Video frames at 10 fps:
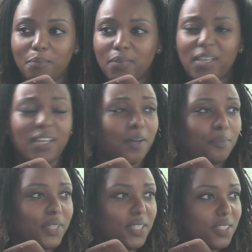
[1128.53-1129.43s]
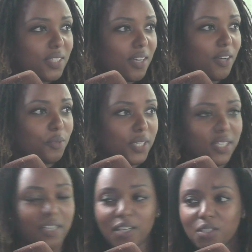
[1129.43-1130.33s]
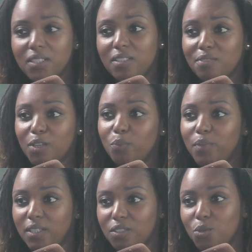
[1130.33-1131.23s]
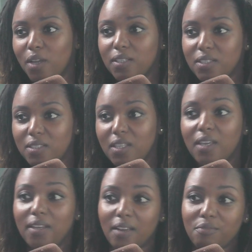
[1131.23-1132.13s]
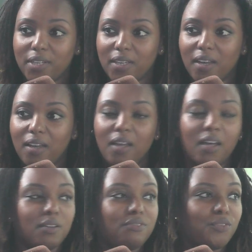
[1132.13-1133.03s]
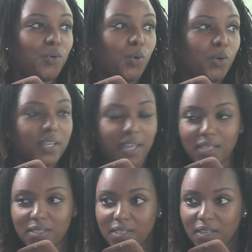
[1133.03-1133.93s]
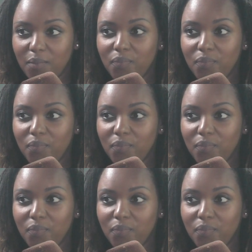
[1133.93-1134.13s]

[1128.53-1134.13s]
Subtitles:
any companies that are really actually developing drugs in Africa for cancer.